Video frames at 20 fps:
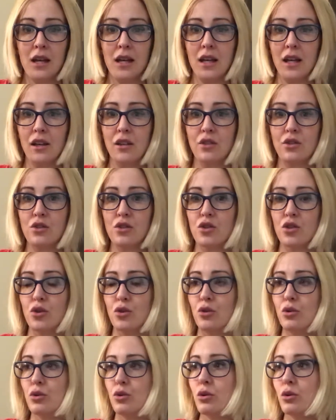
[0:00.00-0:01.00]

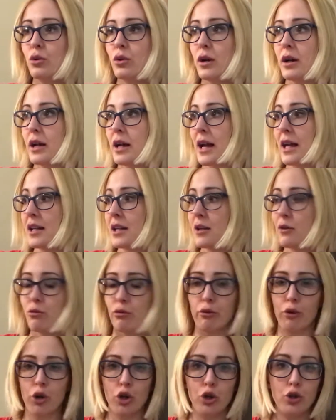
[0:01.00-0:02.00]
into any
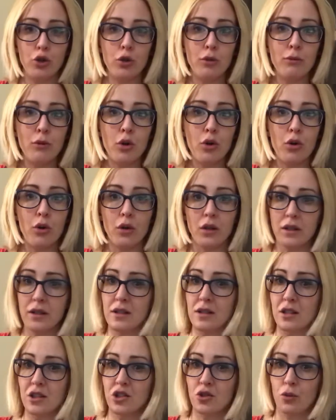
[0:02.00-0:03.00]
room or
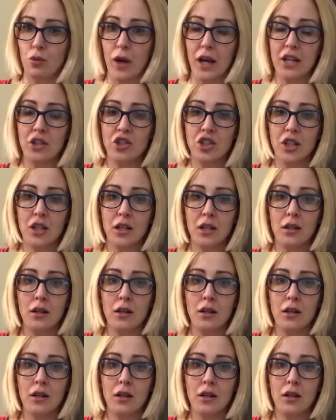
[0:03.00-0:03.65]
situation